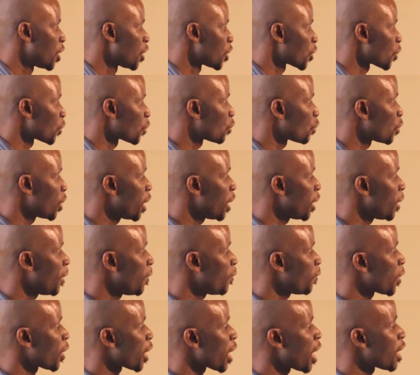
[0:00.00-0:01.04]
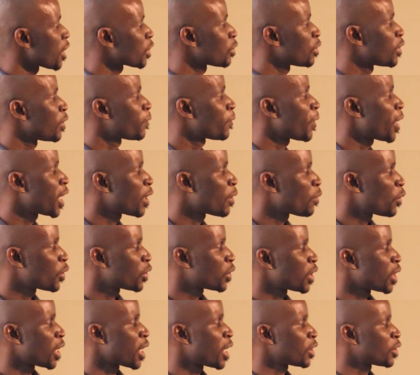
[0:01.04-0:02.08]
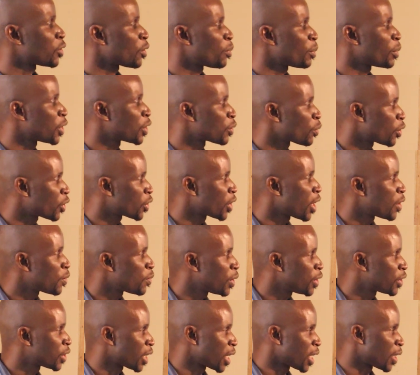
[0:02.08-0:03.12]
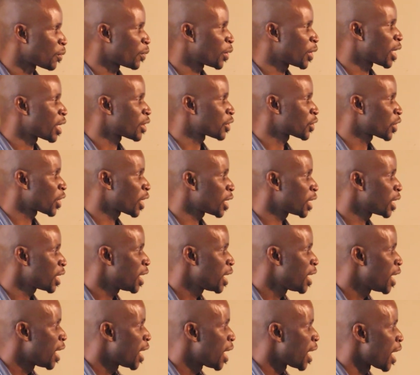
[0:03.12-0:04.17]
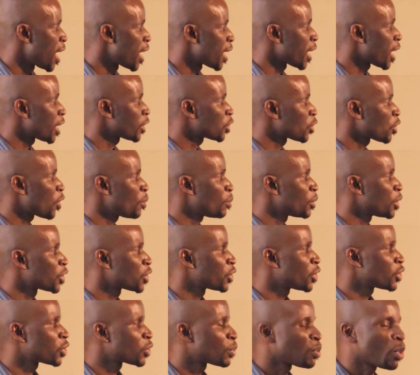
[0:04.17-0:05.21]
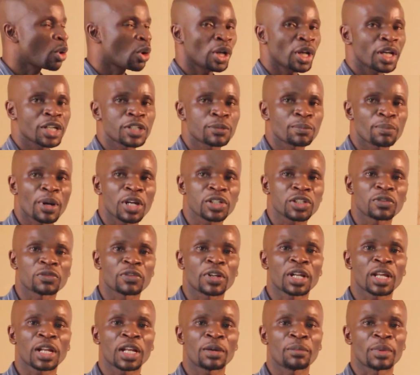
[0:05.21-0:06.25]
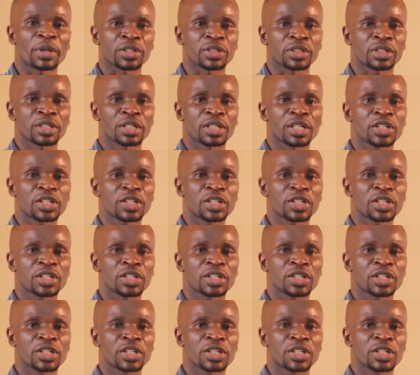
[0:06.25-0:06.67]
So today, if we are asked to define what an atom is, what can we say? We can say an atom is the smallest part of an element.